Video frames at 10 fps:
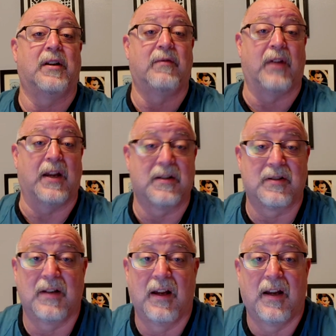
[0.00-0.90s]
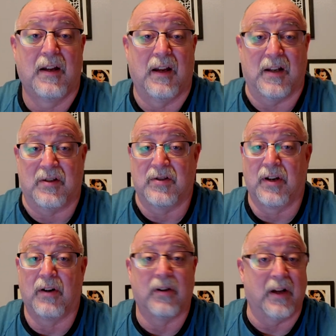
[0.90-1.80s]
in advance. It's
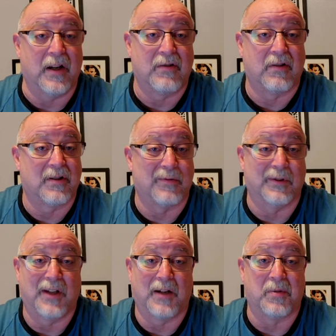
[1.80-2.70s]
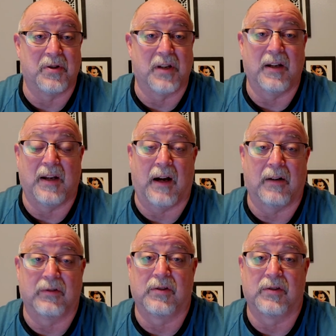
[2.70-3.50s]
0 interest with 10% down.